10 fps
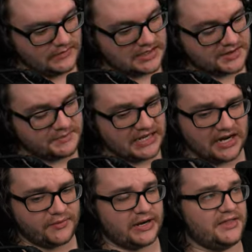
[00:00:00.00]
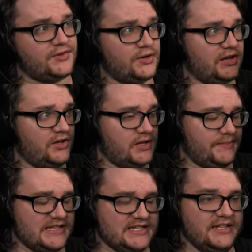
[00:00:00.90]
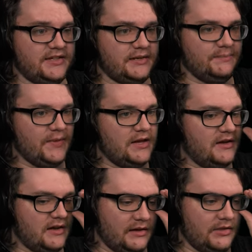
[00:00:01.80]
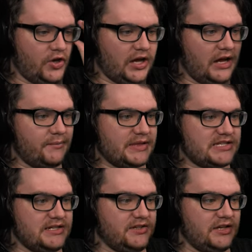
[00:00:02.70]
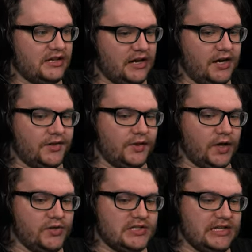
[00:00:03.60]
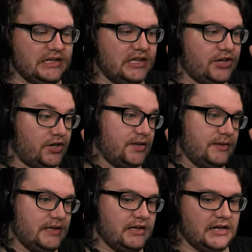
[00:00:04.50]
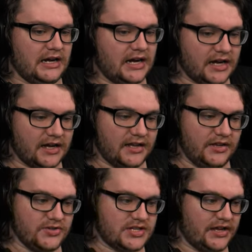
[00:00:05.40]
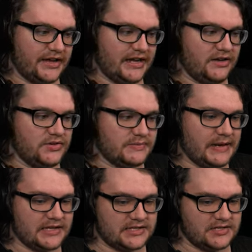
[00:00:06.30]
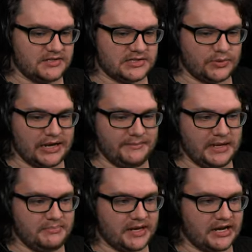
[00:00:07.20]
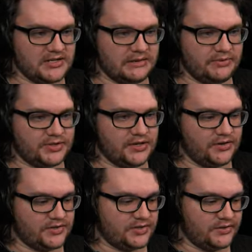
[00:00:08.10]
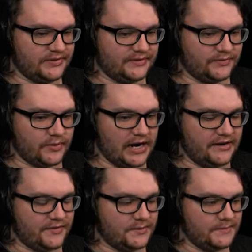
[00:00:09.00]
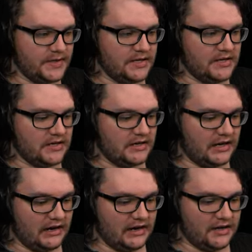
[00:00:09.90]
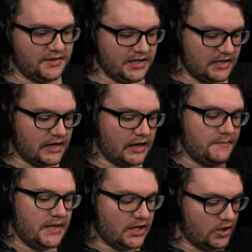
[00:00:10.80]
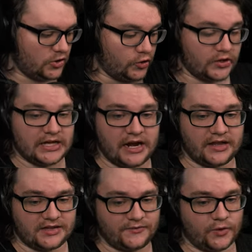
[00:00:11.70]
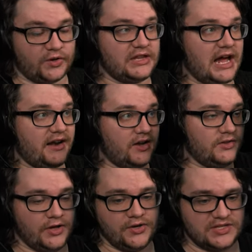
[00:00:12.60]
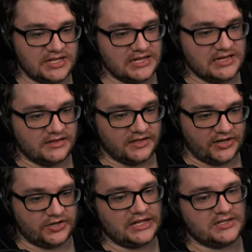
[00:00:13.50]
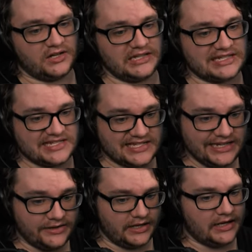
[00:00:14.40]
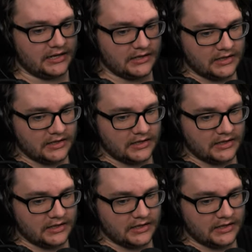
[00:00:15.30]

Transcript: the minute I ran through, I looked up at the ceiling. Looking up at the ceiling unloads the licker. Uh, you saw that he was about to swipe me, but I was able to go to the right of him. Uh, then I immediately look down at the floor. That unloads the licker that's on the ceiling